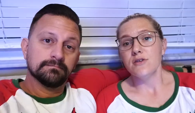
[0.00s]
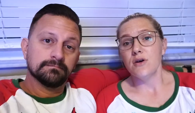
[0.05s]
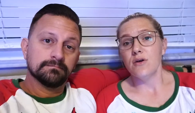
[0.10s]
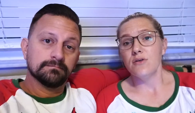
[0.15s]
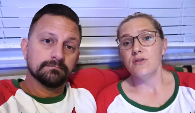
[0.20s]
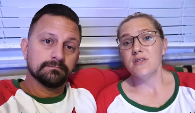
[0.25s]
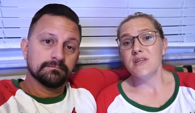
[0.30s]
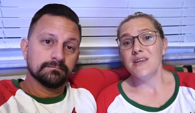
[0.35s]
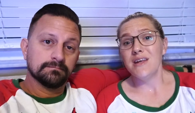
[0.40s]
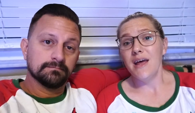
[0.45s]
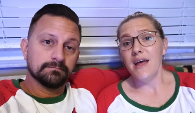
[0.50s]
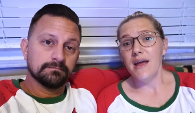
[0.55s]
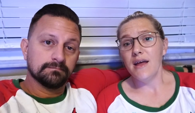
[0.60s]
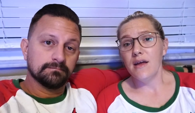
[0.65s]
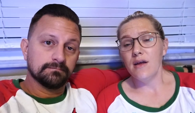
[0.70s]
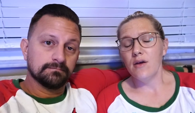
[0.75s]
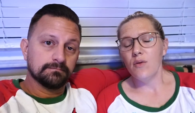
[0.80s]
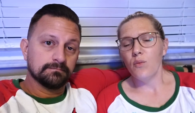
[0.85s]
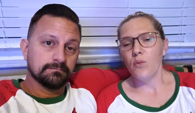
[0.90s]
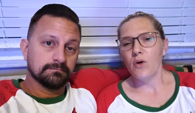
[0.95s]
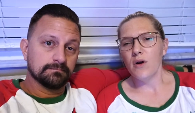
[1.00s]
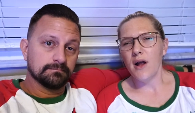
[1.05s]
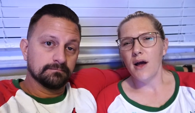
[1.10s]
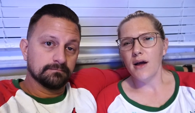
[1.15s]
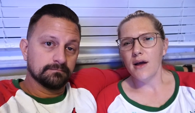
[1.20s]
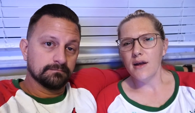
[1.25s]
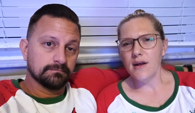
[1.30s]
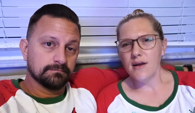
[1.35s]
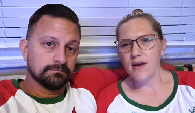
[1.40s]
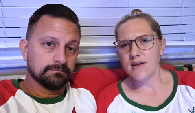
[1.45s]
Speaker 1: So today, we're
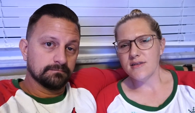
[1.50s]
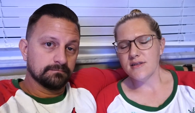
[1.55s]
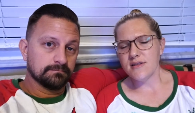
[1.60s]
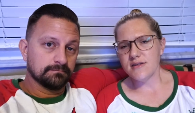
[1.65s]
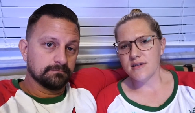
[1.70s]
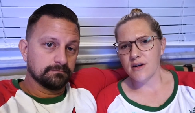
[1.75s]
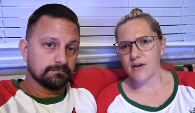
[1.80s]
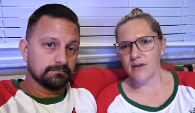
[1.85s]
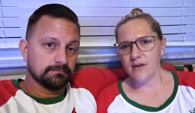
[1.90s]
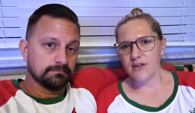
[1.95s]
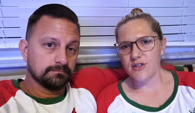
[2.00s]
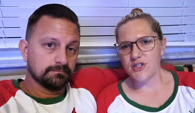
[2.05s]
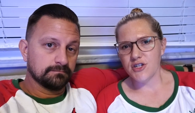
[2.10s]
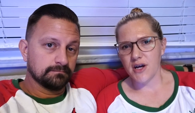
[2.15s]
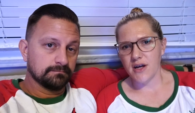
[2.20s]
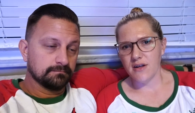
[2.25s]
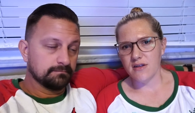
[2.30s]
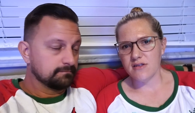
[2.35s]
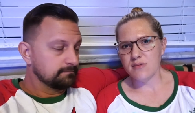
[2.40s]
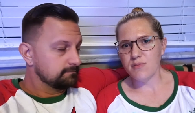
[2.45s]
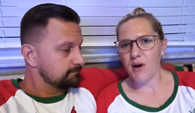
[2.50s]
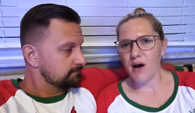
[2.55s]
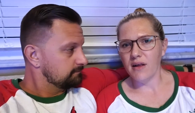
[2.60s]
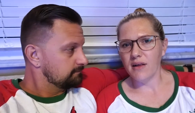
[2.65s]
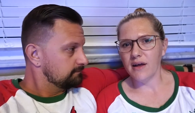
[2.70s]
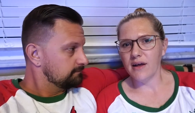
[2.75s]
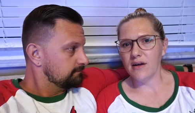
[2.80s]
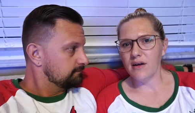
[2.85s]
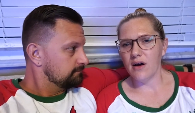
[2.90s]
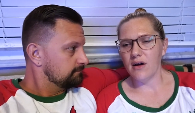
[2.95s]
not going to necessarily shine a
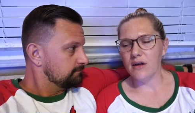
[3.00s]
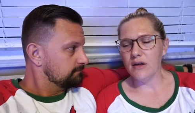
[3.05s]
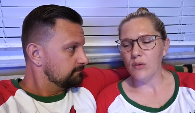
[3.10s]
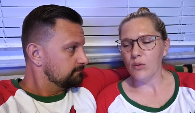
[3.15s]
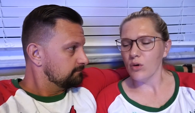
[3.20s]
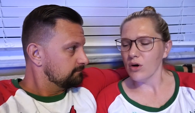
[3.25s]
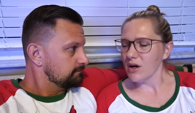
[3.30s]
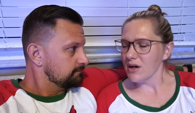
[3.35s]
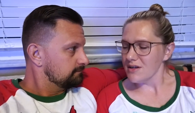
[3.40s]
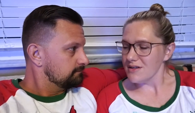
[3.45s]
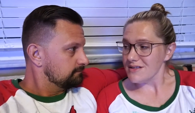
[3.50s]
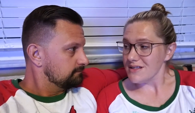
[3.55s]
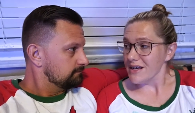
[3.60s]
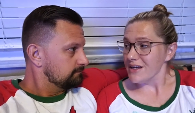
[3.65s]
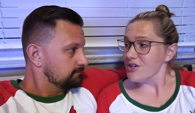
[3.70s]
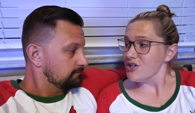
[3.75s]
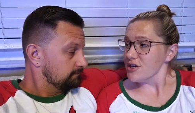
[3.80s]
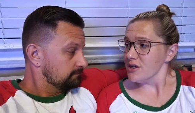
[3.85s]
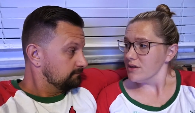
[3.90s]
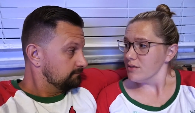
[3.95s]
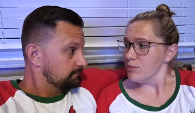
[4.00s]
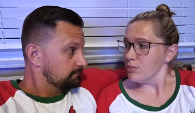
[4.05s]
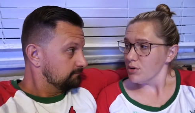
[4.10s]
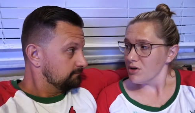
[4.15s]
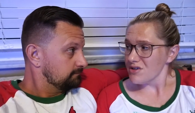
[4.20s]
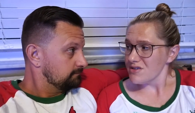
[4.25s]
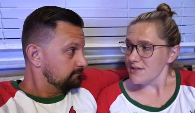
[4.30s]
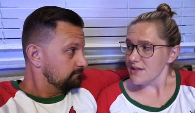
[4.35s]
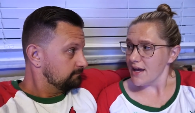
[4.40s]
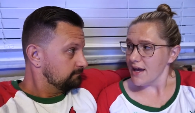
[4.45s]
spotlight on an organization
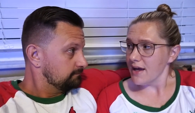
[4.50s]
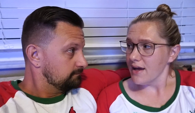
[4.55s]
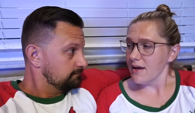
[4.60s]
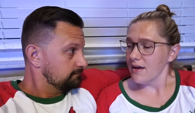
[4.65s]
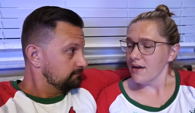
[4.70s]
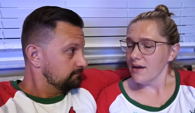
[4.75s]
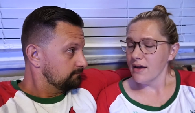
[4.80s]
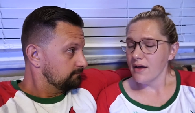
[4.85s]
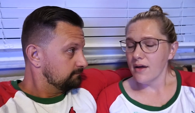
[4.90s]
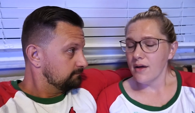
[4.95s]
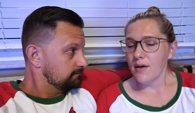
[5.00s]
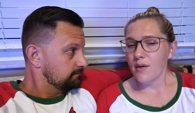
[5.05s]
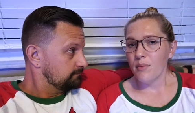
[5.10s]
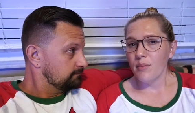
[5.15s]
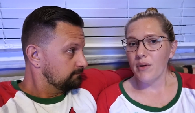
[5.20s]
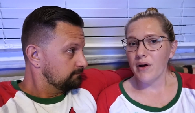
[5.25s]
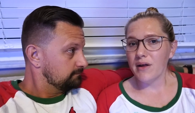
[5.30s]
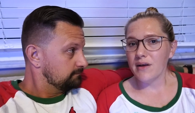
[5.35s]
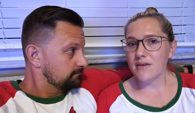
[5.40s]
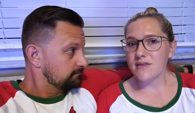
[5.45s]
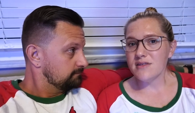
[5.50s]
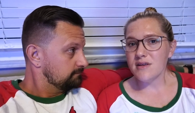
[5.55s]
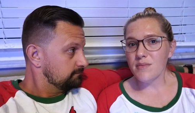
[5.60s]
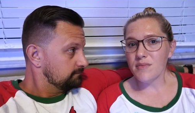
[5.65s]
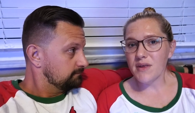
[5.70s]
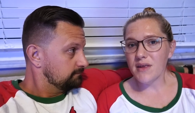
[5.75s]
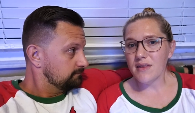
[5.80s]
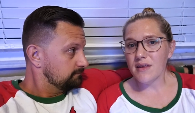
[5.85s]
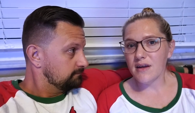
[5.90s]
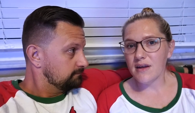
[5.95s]
per se, but
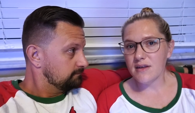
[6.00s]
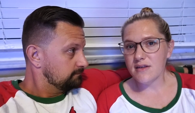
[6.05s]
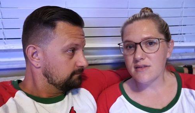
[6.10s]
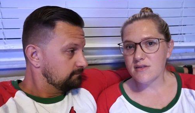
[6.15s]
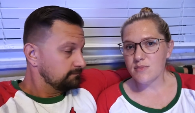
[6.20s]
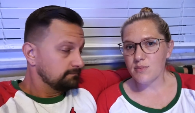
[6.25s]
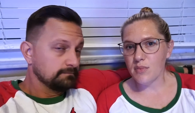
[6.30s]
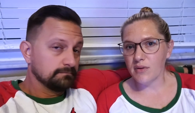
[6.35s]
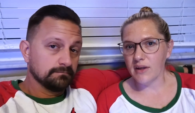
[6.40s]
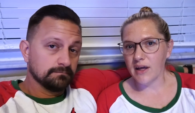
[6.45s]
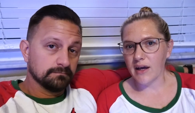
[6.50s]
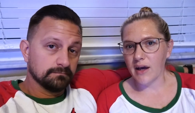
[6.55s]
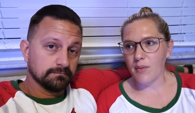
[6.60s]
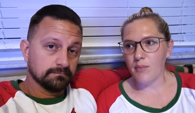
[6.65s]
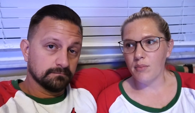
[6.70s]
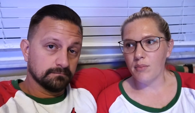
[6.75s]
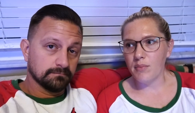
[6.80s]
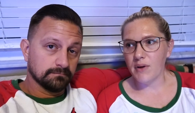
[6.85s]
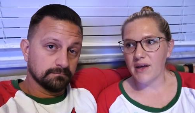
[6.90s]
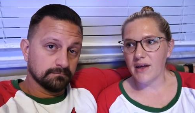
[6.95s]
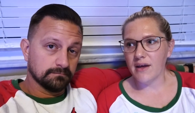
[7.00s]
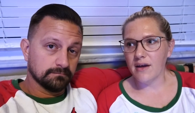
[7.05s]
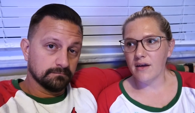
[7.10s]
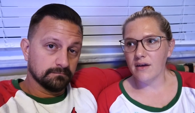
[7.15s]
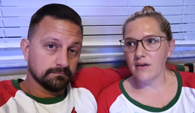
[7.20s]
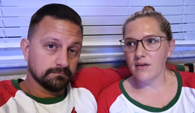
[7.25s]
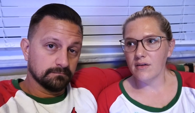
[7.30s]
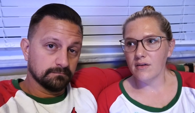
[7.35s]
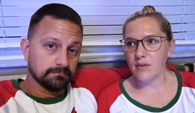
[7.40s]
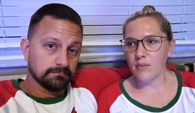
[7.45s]
something that is like a
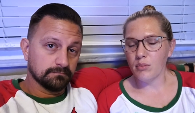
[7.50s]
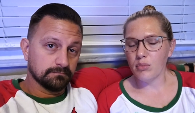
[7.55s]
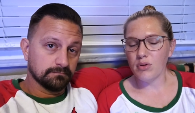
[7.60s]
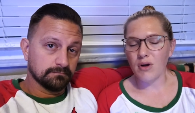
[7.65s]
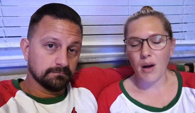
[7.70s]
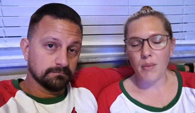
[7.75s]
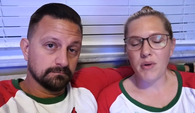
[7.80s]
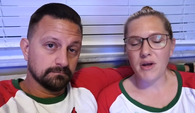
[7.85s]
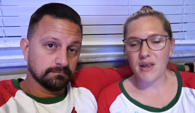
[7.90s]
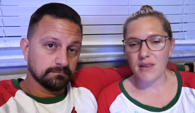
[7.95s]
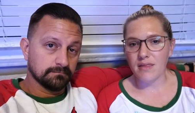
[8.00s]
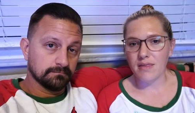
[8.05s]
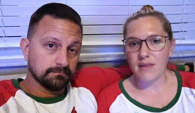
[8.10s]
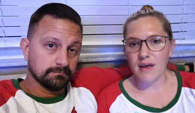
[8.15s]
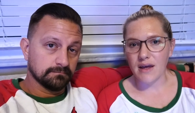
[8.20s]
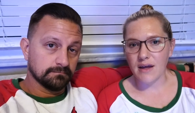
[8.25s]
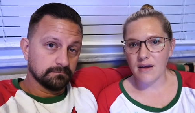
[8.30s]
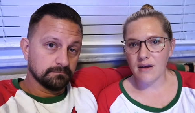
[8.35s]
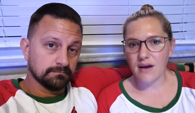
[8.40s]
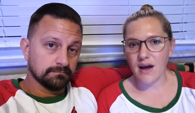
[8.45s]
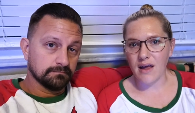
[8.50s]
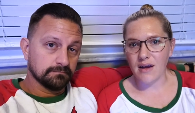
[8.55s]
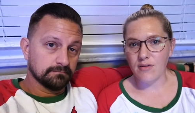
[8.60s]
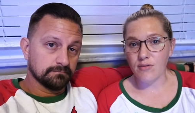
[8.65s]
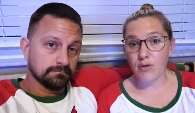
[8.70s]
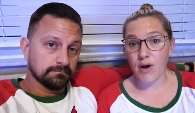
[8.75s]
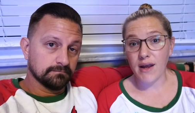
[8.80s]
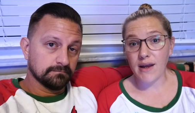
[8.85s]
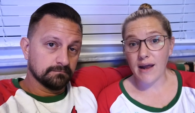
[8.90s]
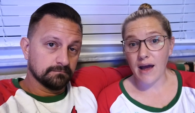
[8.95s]
big prominent thing kind
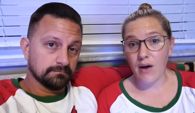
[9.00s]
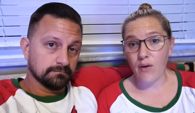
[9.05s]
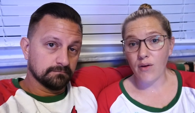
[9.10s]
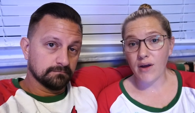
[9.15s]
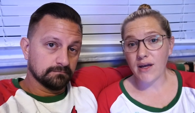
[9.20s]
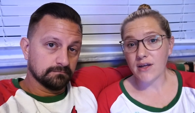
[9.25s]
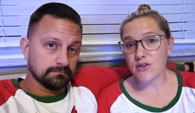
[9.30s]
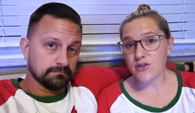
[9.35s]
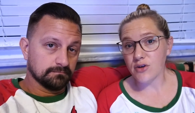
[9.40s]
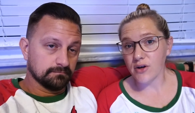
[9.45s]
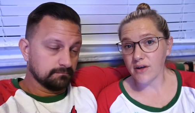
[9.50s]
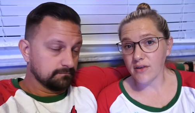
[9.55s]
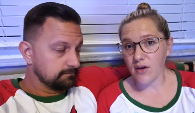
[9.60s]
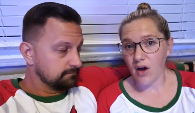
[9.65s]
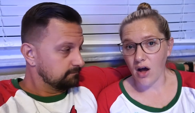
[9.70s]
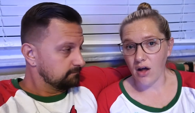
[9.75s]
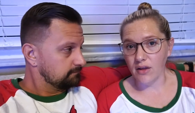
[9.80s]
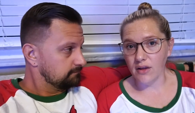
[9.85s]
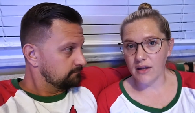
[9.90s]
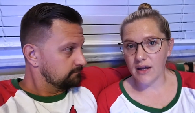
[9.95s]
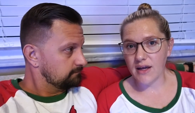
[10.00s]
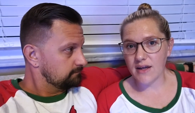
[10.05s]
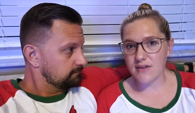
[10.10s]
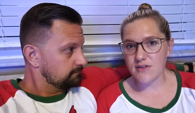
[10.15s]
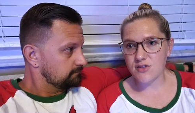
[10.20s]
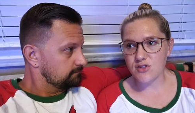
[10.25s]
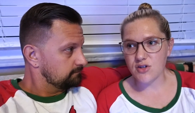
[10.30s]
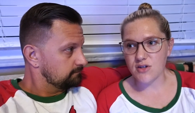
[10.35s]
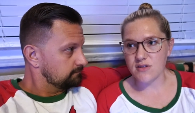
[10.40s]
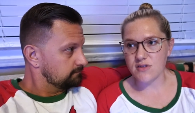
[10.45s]
of right now and during the
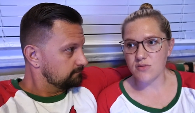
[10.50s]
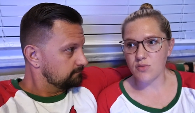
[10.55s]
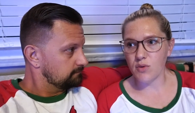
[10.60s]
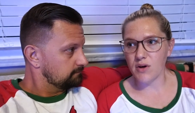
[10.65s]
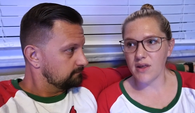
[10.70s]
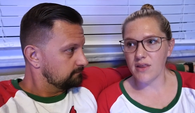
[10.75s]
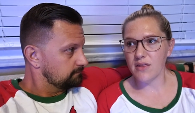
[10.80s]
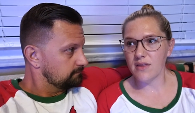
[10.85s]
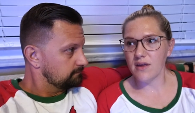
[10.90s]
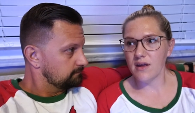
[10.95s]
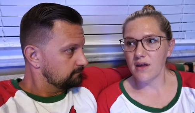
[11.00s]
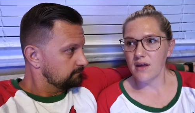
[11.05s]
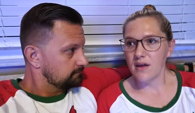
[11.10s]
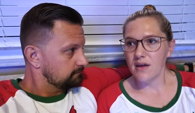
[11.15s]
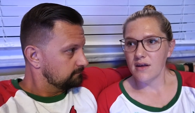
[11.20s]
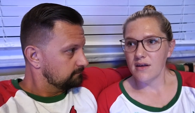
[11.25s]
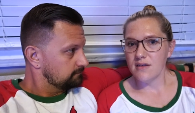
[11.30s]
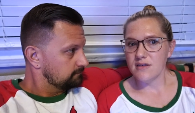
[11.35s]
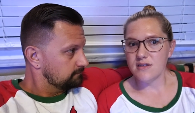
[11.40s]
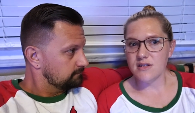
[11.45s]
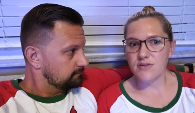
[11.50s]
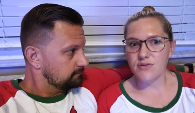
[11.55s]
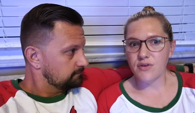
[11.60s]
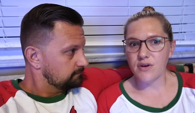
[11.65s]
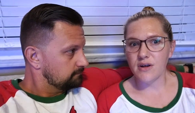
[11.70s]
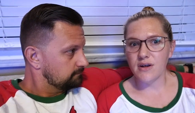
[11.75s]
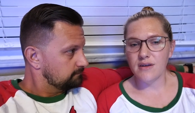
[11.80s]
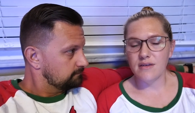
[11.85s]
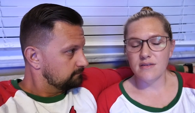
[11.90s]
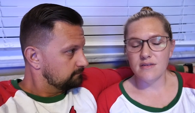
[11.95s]
holidays, just with
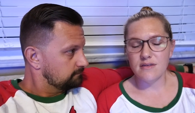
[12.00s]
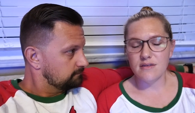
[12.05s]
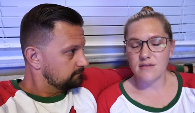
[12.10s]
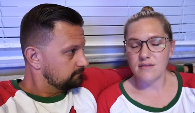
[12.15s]
different